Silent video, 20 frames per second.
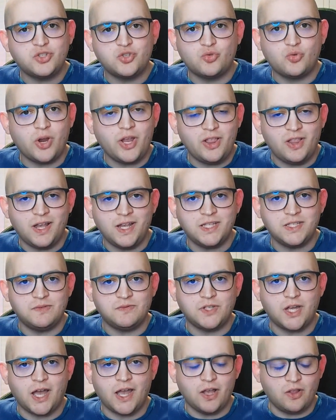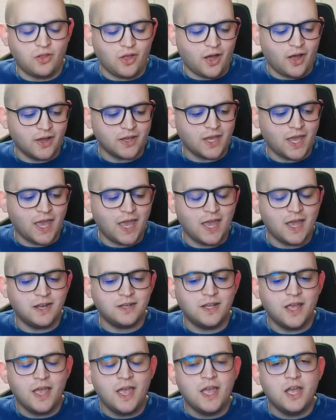great lines of dialogue,
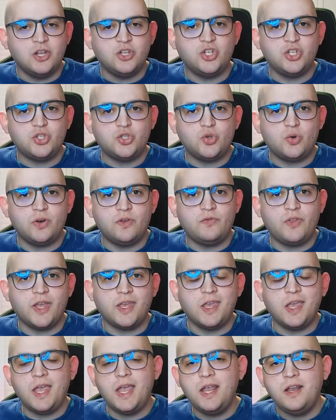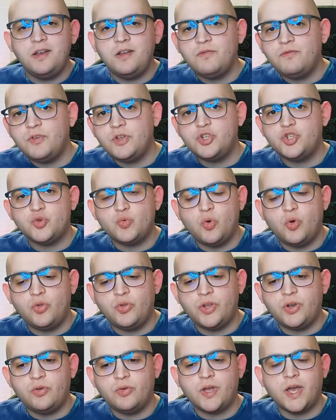and just sort of like individual
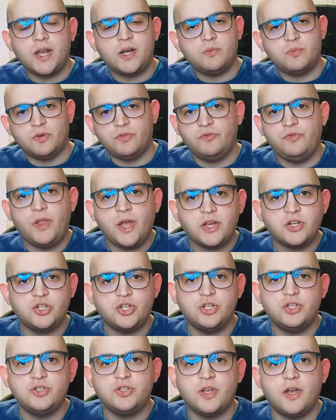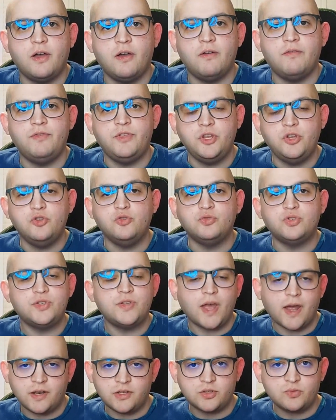little kind of reflections of the new
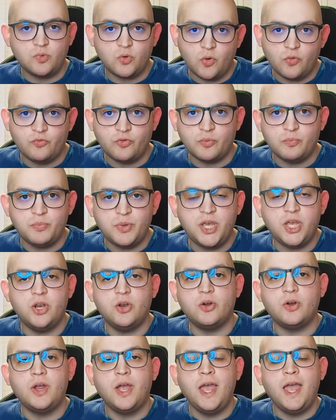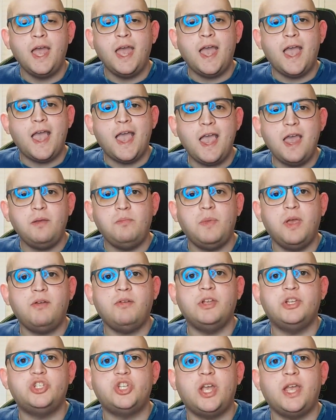status quo for Peter and
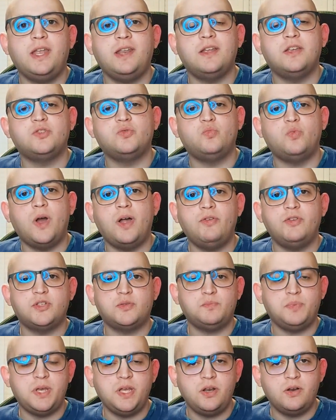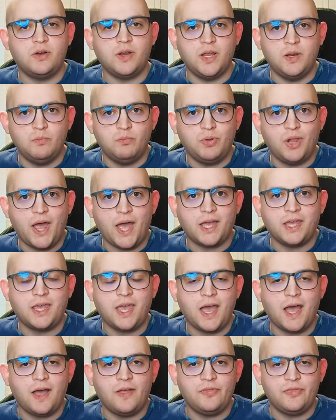Mary Jane, as well as Peter and Black
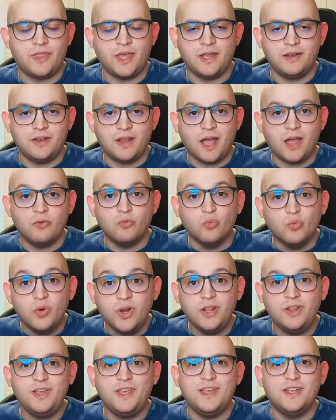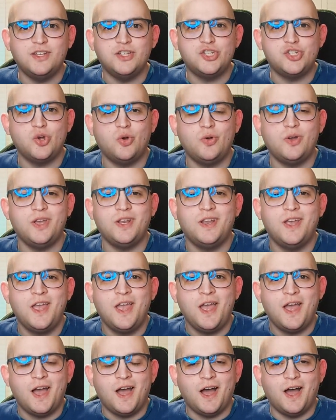Cat, that I really enjoyed
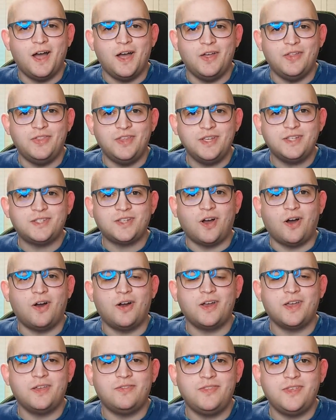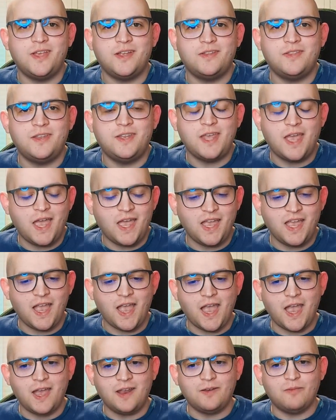uh, this arc at the end of the day.
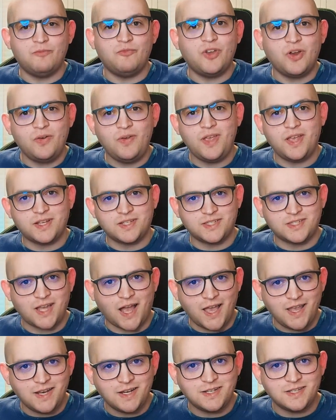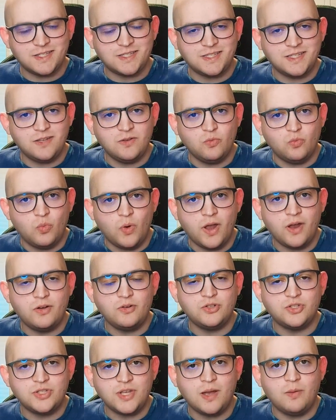And I'm very excited to see
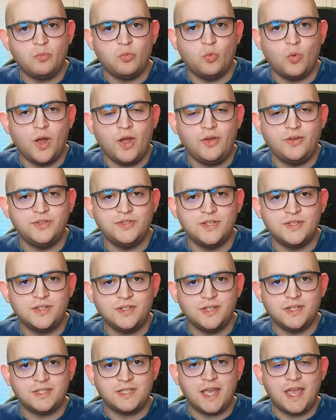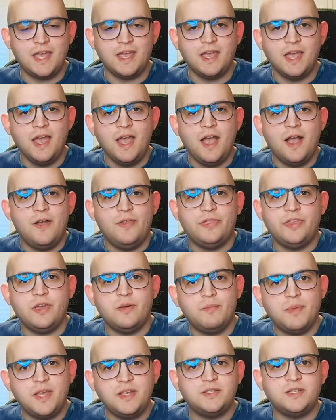where Zeb Wells is going to take The
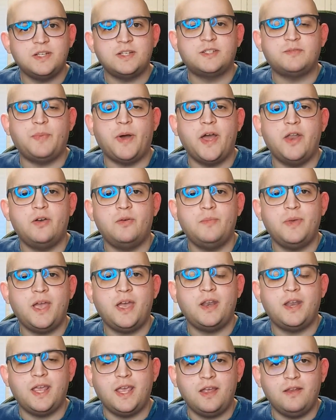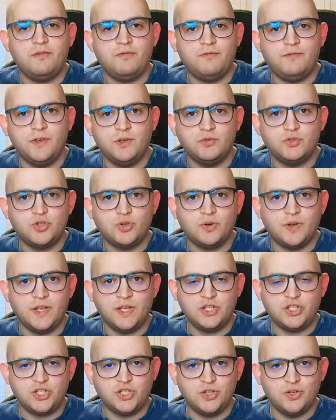Amazing Spider-Man in future
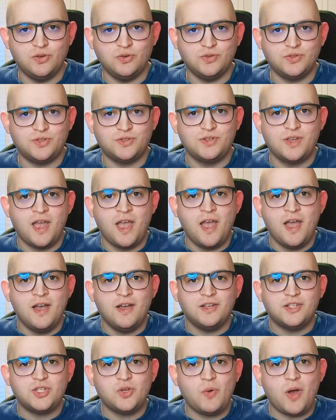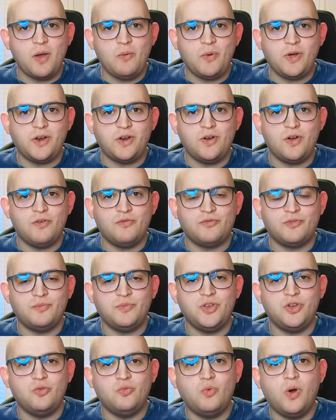issues. So I want to know from
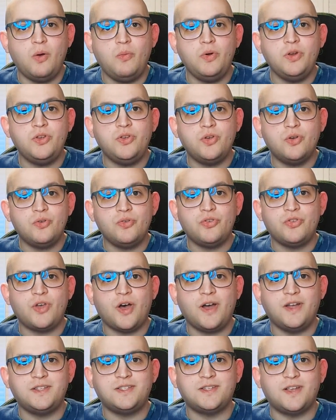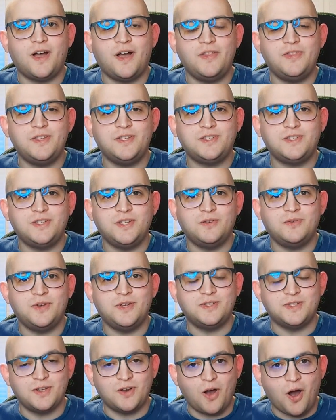you, what were your thoughts on this
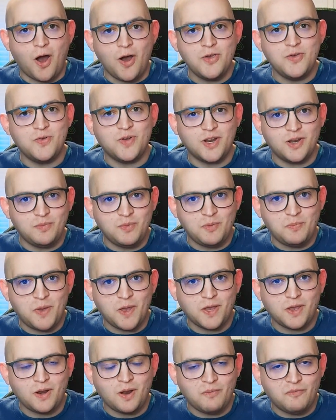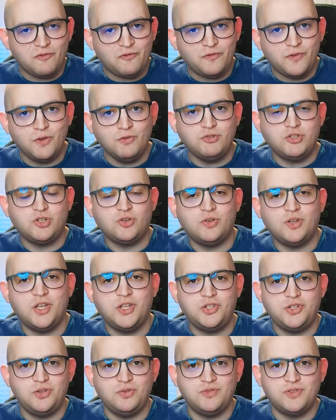series, and are you going to be picking up future
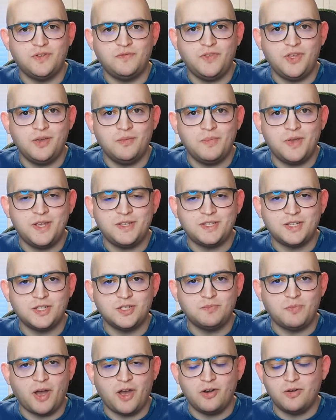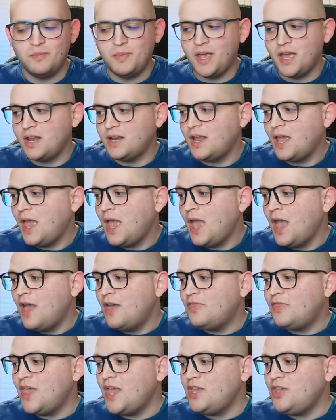issues of The Amazing Spider-Man?
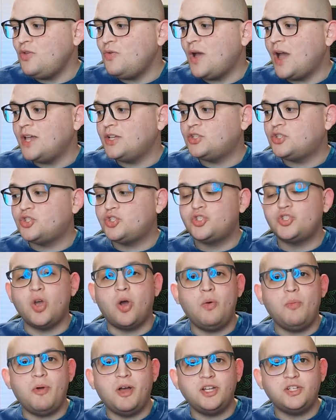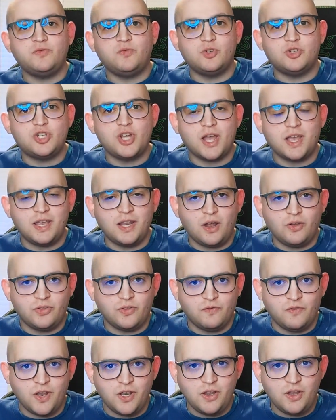Thank you guys so much for checking out
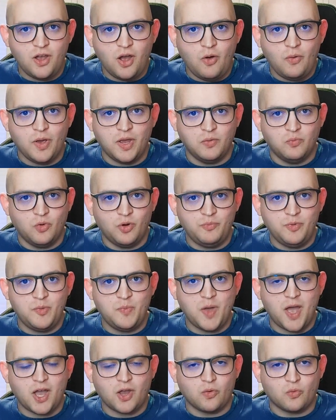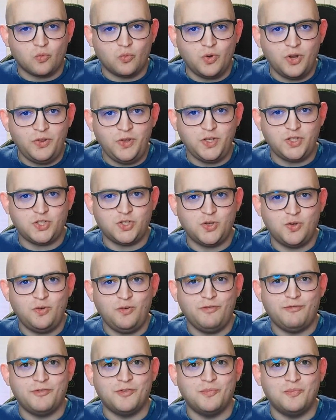the video, and we'll be back really
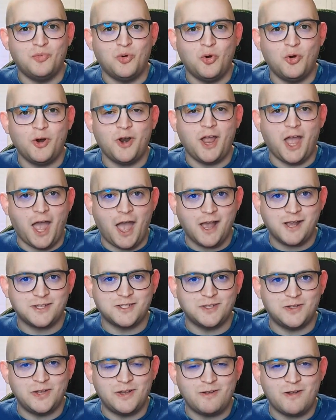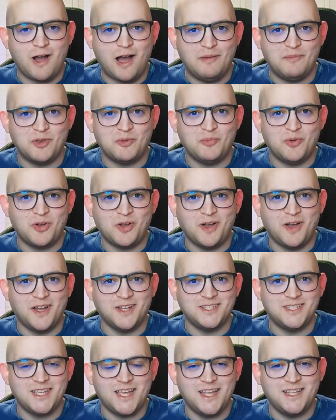soon for more excellent comic book
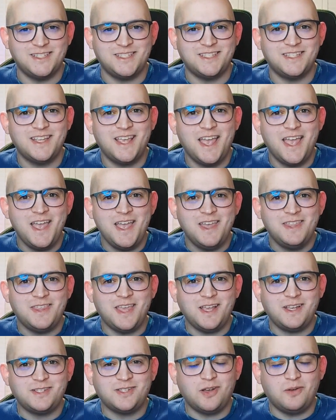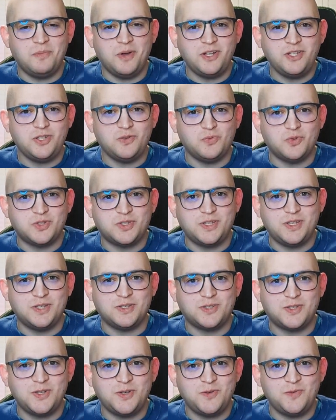content. Thanks so much, and we'll see you
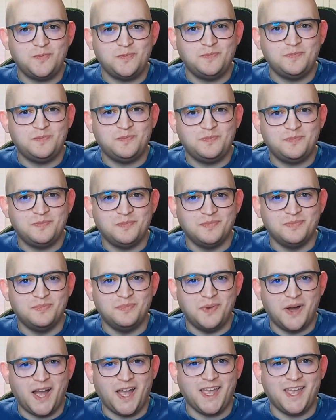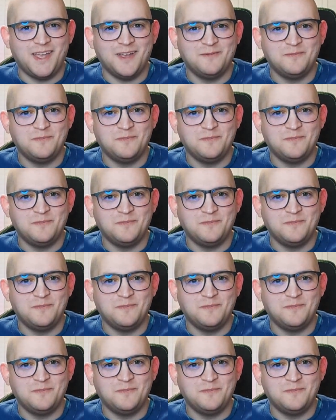soon. Bye.